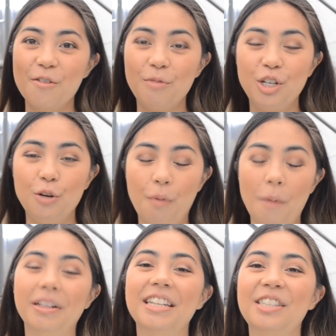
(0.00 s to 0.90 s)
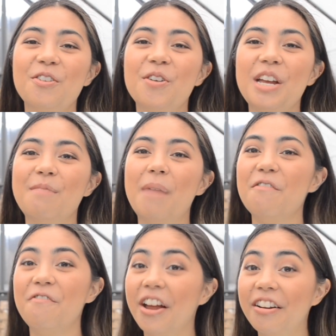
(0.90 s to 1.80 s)
which you probably saw in my
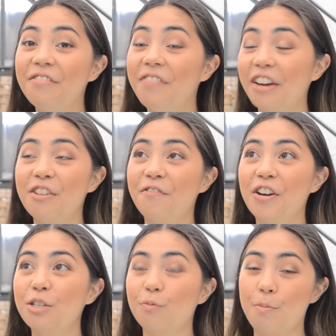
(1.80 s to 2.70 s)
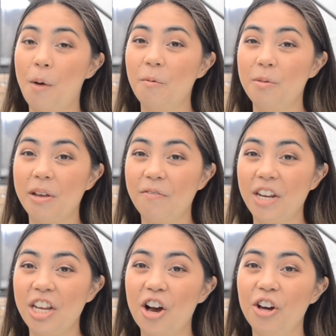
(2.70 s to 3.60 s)
very first repot with me
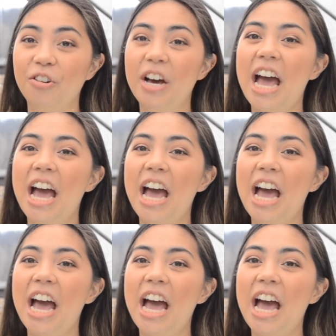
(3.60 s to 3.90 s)
video.